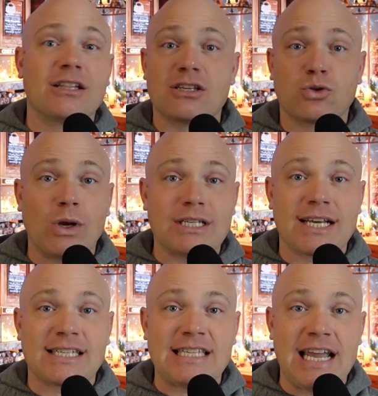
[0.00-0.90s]
to the Sweet
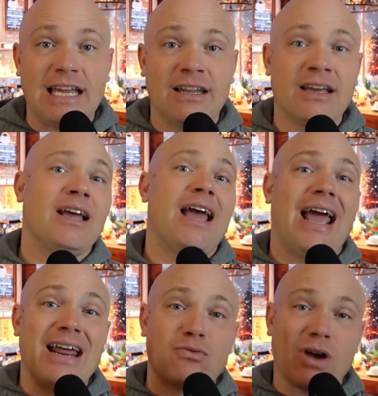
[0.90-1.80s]
16.
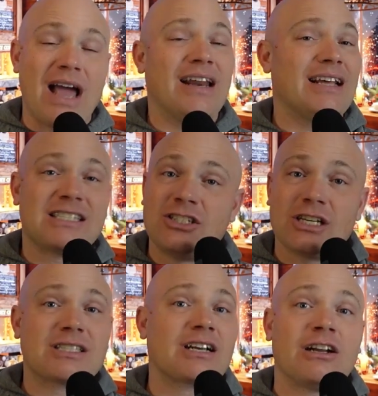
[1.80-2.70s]
And it's
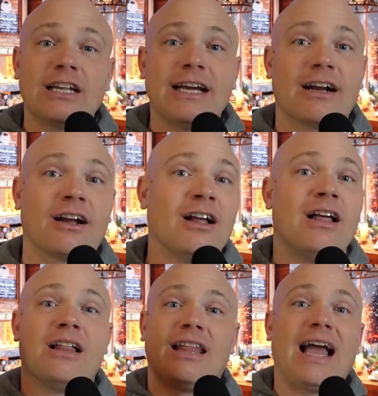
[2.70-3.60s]
just clear,
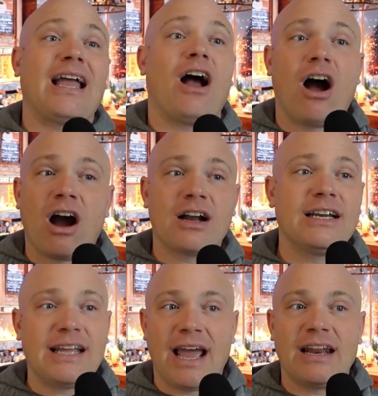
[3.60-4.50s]
like our
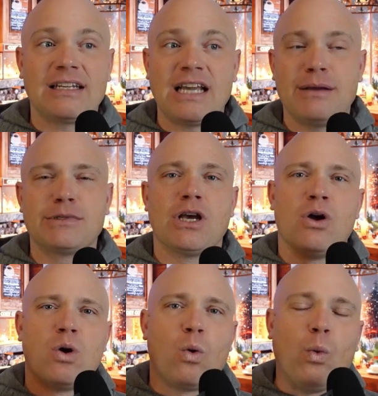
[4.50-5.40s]
Indiana teams,
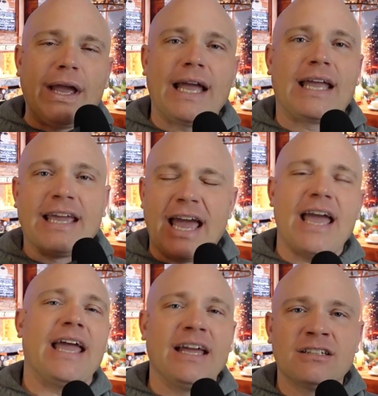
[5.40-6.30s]
we can
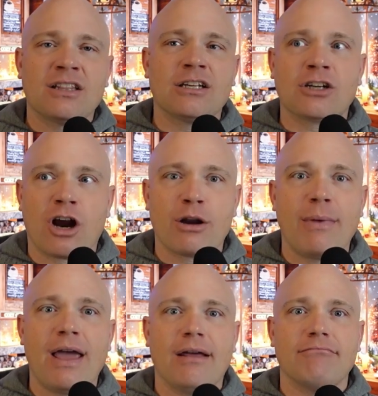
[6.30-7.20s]
get into the
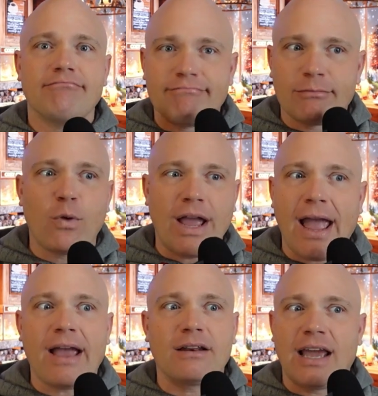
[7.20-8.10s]
tournament. We
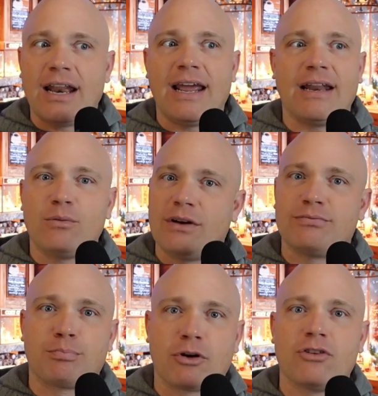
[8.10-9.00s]
can get in.
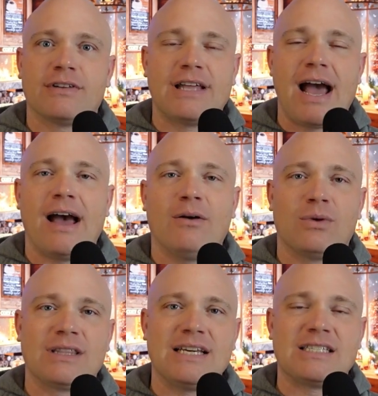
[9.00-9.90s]
We've proven that
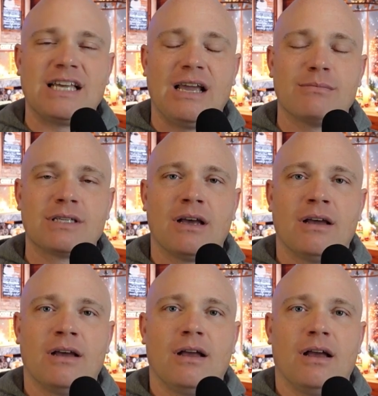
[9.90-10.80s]
with these teams.
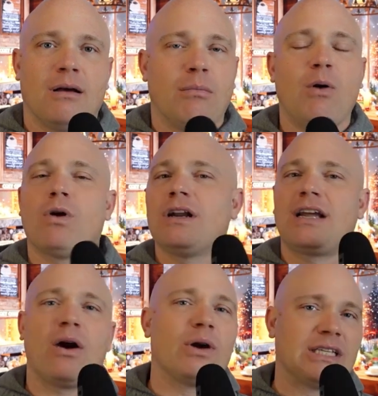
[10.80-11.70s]
But we're
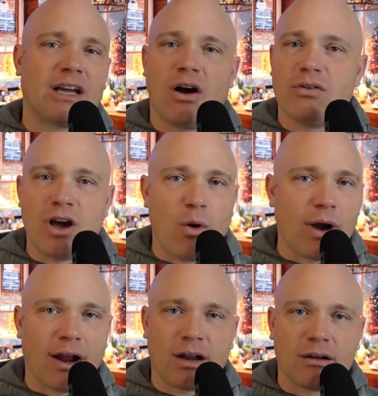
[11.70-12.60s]
going to go
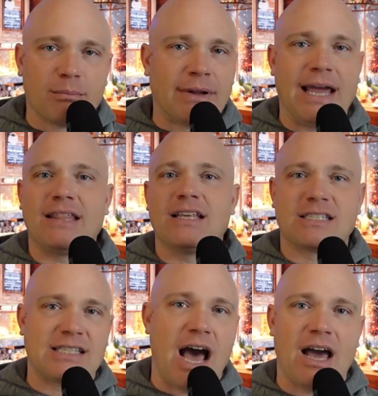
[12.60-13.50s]
nowhere playing this
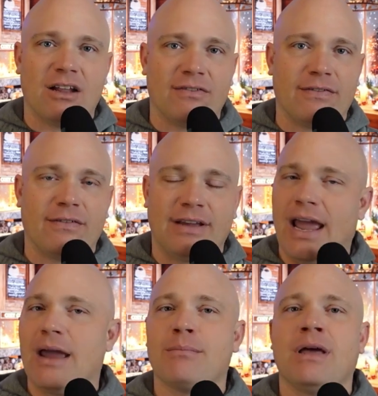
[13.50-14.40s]
style of
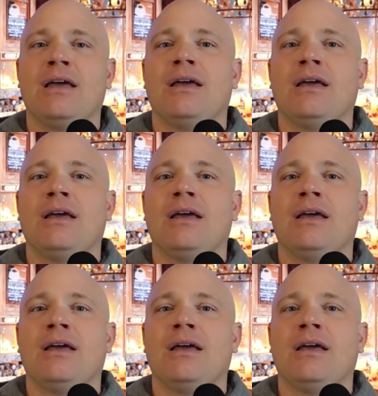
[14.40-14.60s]
game.